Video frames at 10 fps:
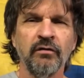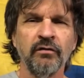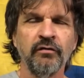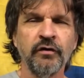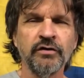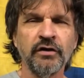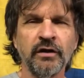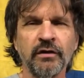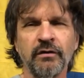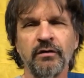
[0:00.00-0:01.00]
first
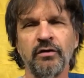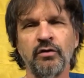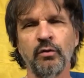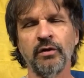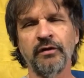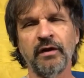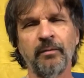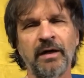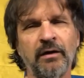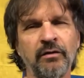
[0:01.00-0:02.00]
thing you want to think
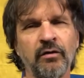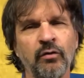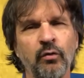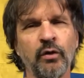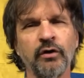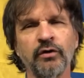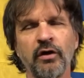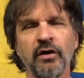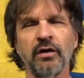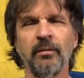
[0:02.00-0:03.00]
about when you're
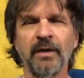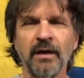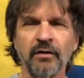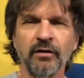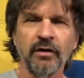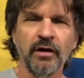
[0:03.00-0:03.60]
talking about